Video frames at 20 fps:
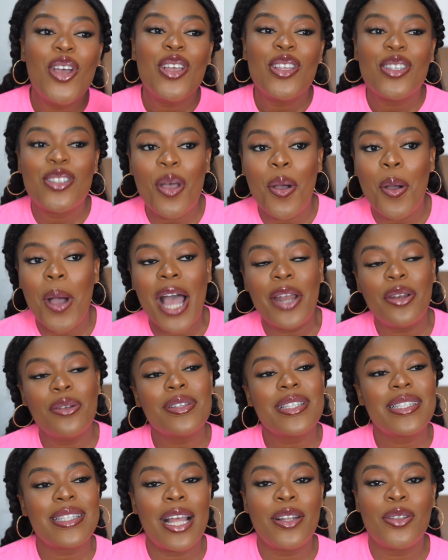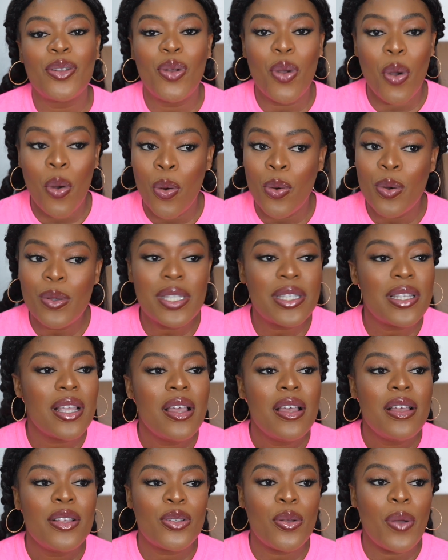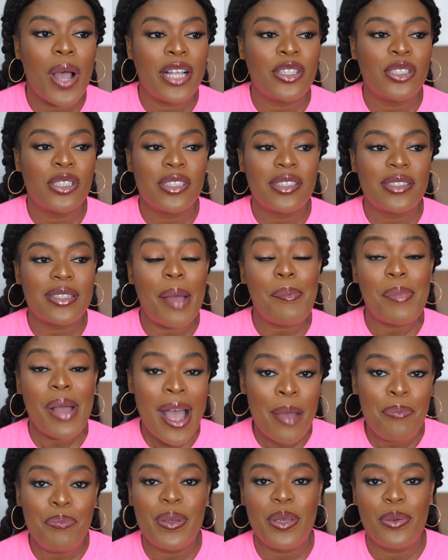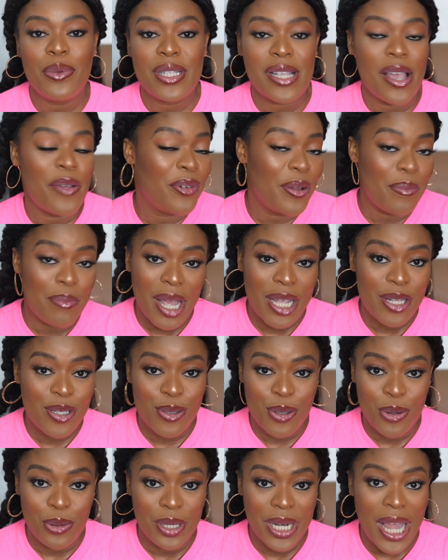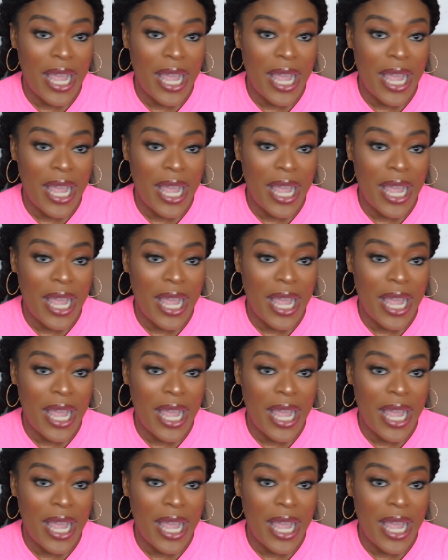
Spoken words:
So I don't set goals. So I'm happy with every milestone.